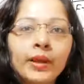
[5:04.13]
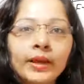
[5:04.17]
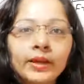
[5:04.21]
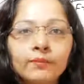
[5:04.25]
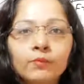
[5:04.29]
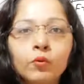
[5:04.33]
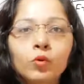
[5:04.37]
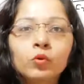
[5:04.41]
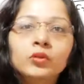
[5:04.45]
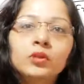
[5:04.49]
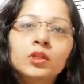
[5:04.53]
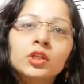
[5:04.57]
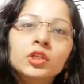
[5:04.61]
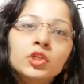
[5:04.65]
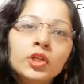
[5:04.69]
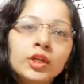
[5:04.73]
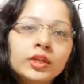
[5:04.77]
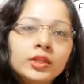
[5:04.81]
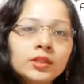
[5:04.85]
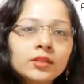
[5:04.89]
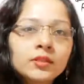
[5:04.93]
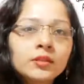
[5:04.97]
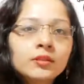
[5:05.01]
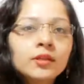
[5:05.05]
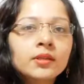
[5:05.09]
made both the
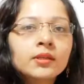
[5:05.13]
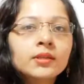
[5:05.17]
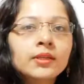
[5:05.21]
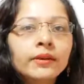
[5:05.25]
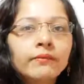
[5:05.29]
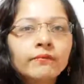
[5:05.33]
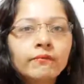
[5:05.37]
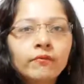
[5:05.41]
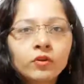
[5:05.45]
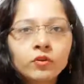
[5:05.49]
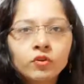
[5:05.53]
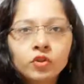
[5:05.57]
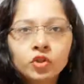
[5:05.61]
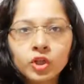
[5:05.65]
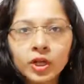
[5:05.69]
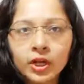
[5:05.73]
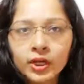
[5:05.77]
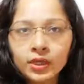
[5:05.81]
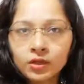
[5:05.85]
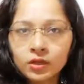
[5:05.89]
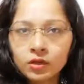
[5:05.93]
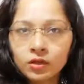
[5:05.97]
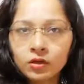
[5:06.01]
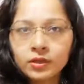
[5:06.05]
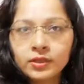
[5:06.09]
changes in the same flow
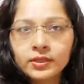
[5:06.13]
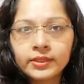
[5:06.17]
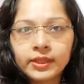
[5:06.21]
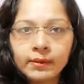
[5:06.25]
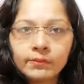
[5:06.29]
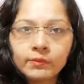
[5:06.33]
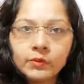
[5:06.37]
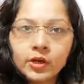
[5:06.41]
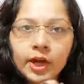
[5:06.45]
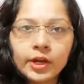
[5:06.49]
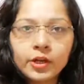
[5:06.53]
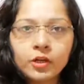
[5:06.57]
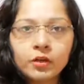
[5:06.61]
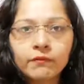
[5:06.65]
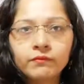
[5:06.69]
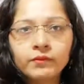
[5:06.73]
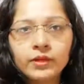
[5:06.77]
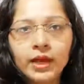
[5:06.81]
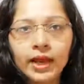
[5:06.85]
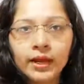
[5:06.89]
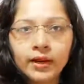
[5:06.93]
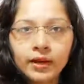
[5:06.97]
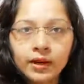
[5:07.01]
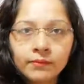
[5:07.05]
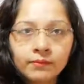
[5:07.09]
chart or same kind of
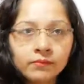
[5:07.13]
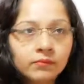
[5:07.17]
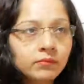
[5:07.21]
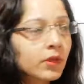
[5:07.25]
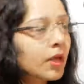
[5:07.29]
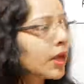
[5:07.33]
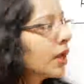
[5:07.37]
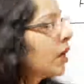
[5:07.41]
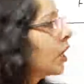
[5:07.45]
diagram.